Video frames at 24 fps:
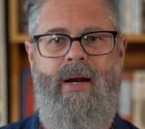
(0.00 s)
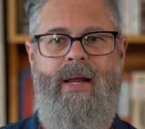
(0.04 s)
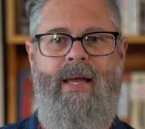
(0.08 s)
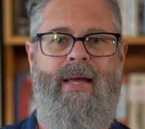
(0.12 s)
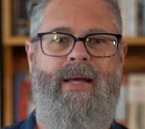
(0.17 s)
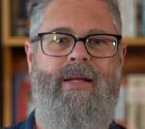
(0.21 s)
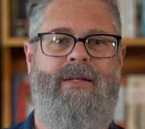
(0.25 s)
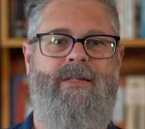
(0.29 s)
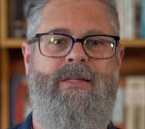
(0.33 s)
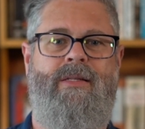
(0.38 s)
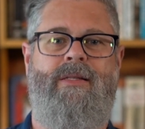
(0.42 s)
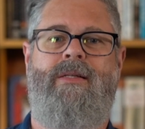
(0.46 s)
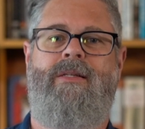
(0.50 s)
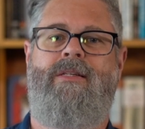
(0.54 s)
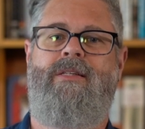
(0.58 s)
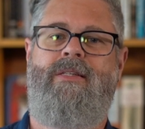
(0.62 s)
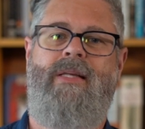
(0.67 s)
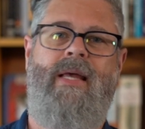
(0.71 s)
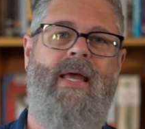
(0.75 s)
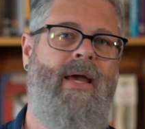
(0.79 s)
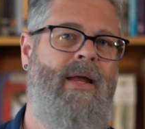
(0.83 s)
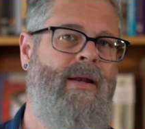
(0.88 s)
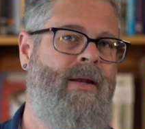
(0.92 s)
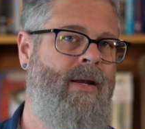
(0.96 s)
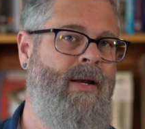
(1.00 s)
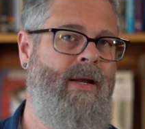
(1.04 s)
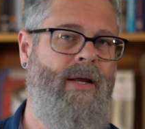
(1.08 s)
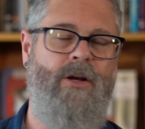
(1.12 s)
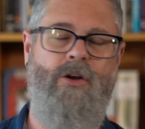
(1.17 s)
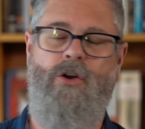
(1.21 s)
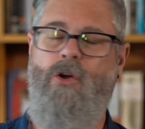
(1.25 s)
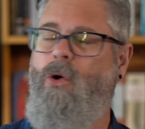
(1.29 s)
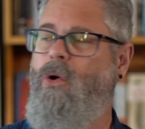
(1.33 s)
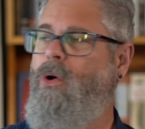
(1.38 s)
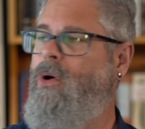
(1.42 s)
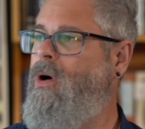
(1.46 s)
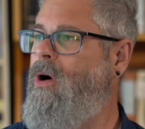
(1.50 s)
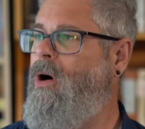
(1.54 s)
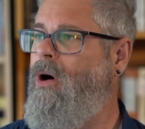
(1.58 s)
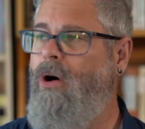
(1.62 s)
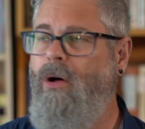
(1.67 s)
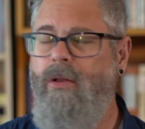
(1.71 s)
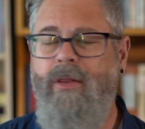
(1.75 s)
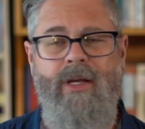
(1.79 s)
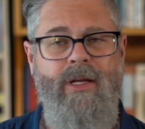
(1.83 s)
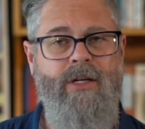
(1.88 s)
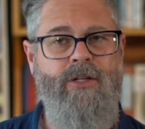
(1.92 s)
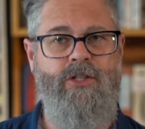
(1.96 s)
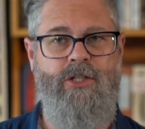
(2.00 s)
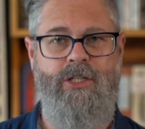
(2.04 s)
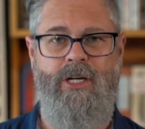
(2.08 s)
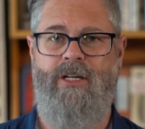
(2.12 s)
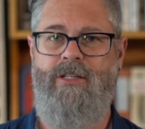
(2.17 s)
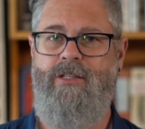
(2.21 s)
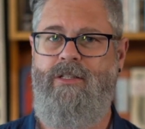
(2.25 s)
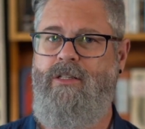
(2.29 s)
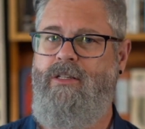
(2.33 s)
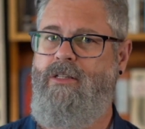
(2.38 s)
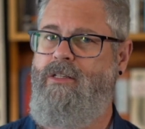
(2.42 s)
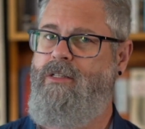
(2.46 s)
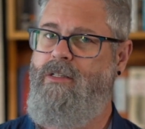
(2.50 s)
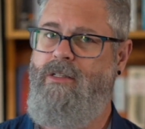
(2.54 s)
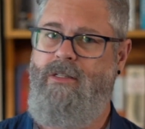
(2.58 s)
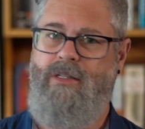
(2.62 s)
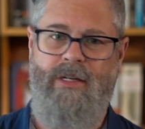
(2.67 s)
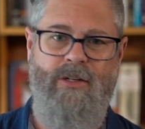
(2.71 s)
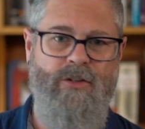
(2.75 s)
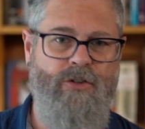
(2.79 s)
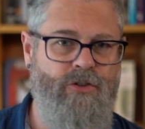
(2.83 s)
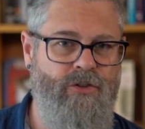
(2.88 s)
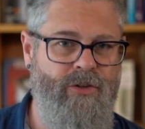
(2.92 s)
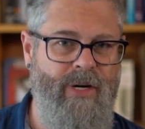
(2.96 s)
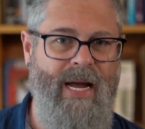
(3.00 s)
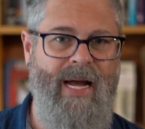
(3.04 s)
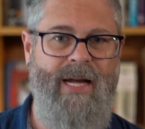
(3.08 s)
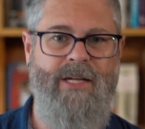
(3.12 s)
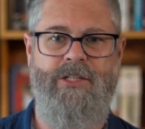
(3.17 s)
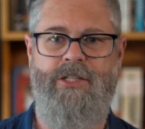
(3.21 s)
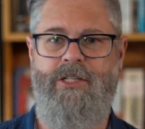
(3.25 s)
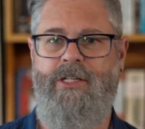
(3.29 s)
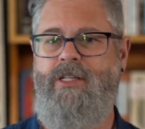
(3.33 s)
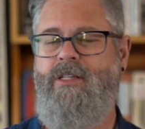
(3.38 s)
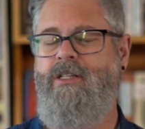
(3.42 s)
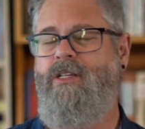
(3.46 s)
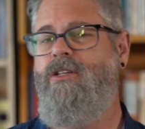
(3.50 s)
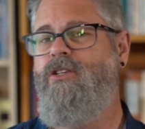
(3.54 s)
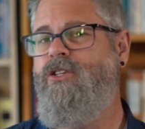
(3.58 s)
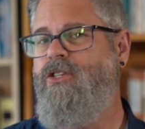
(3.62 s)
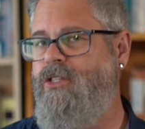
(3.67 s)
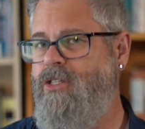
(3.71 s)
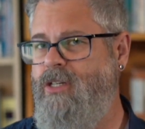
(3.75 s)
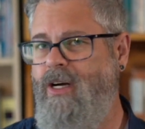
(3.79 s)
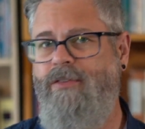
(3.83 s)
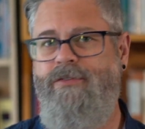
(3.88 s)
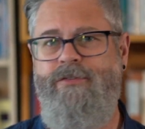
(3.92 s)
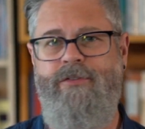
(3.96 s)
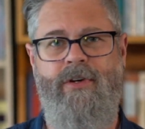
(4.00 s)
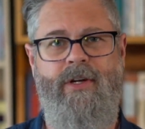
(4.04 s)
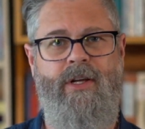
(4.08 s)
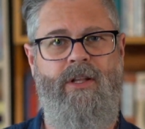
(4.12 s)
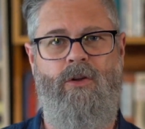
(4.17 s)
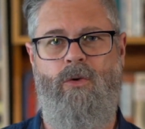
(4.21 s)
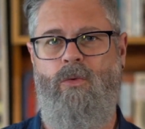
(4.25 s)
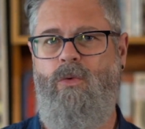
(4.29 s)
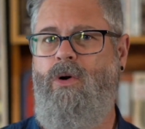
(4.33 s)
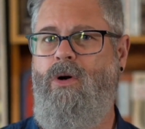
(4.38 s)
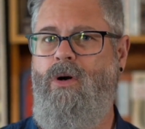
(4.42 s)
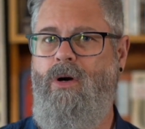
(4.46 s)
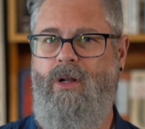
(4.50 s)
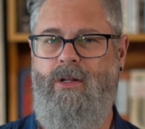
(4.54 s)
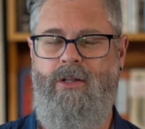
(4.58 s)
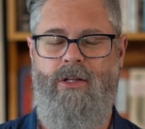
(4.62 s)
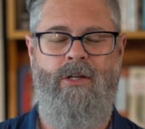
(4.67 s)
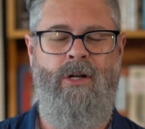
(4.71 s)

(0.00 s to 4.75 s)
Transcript: heads in the sand and ignore all the injustices and tragedies and suffering in the world.